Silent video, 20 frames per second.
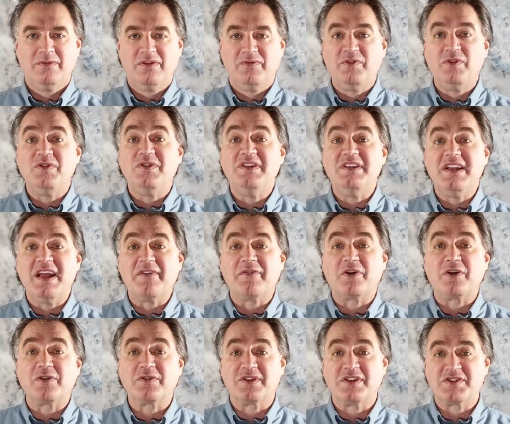Well, if you'd
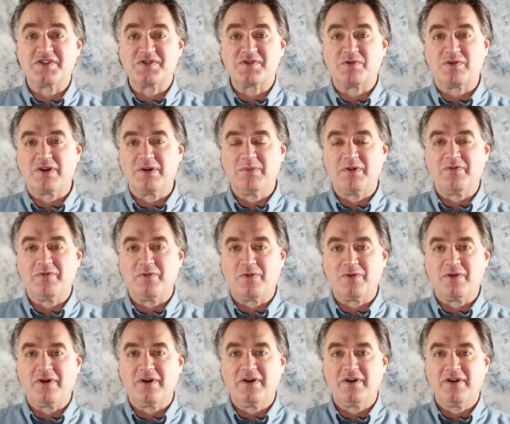never heard this story
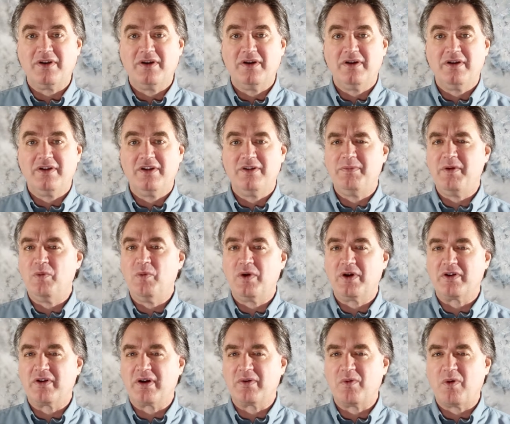before, you'd be
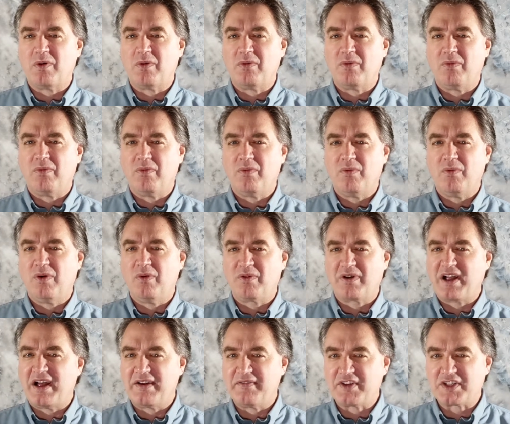wondering, well,
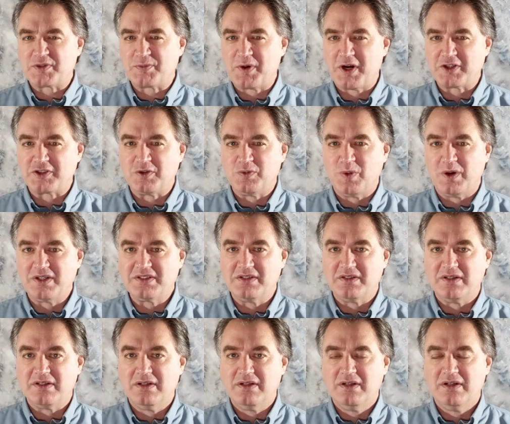what kind of expression was
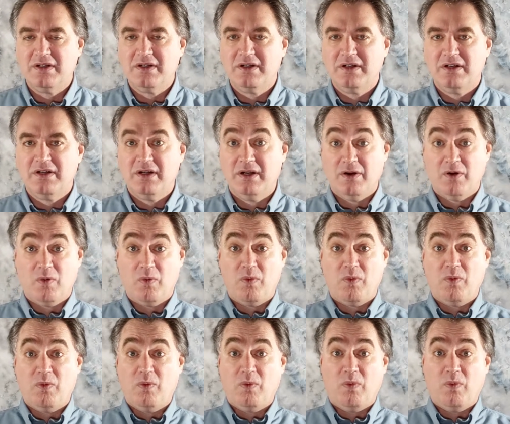it?
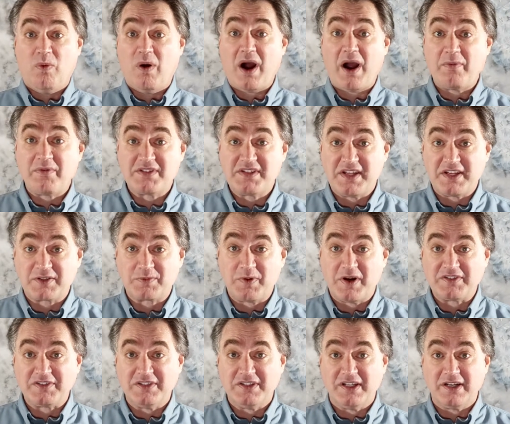Why was the
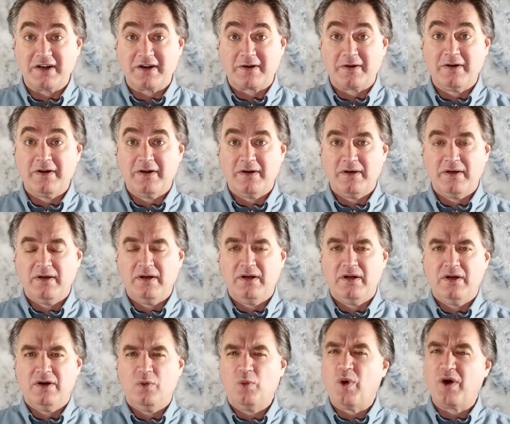expression there?
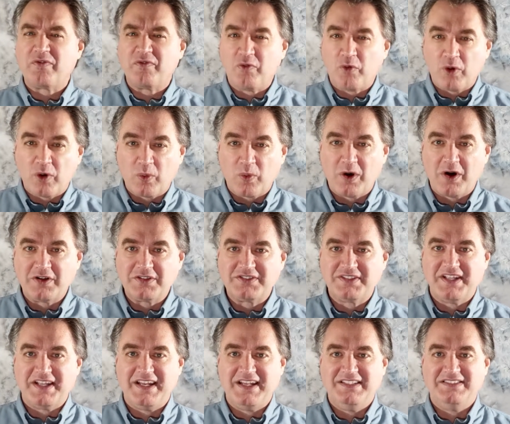What four
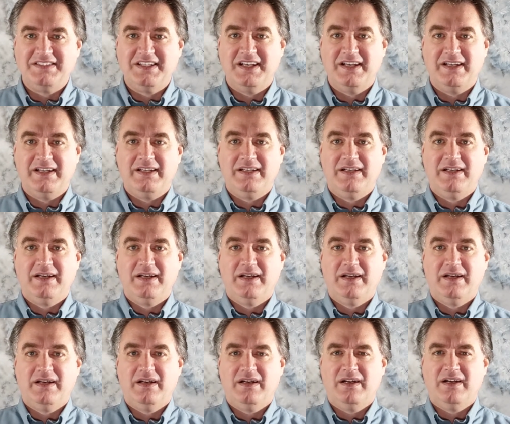words did he say?
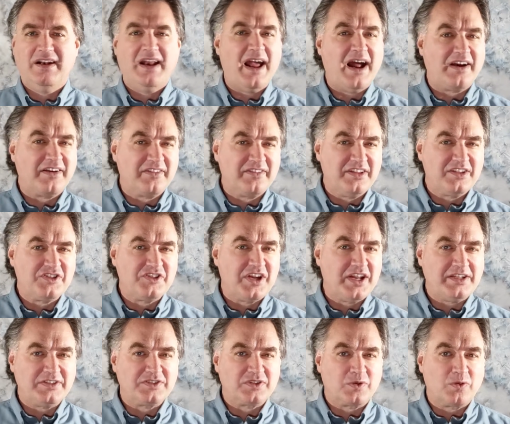And how did this
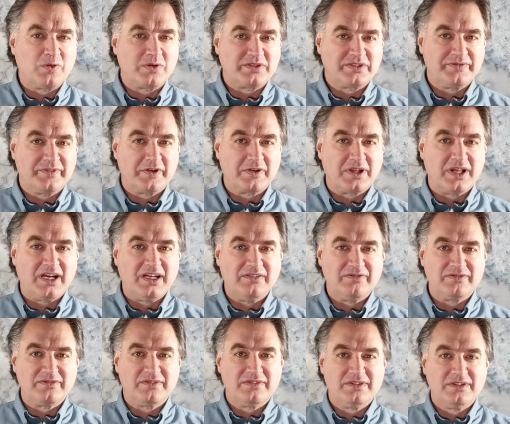change the course of your
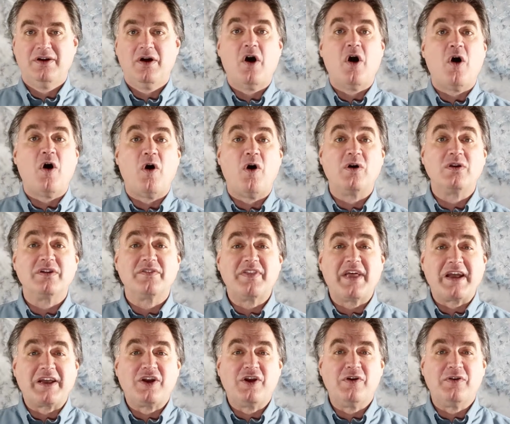life? all of
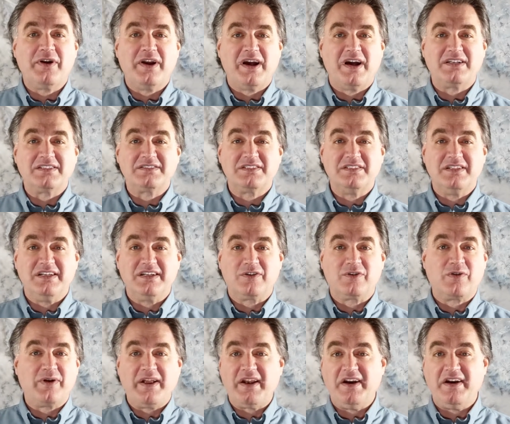that curiosity
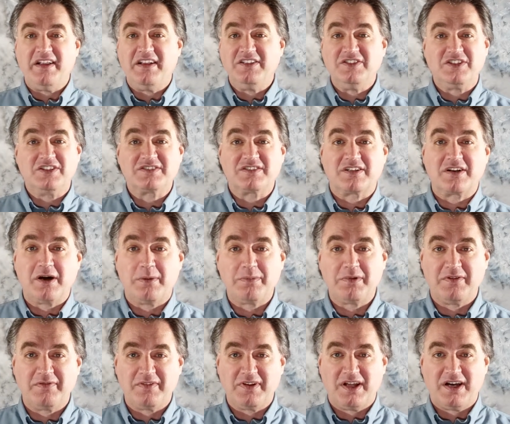created in just a
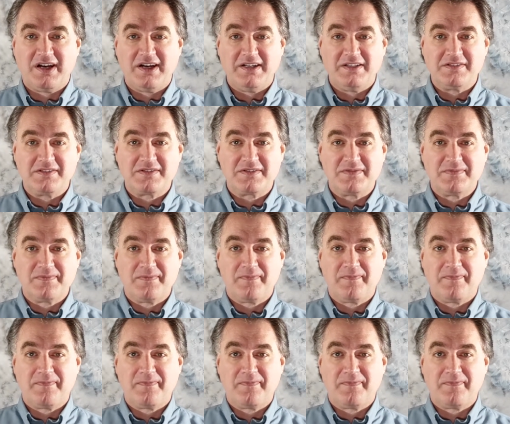couple of lines.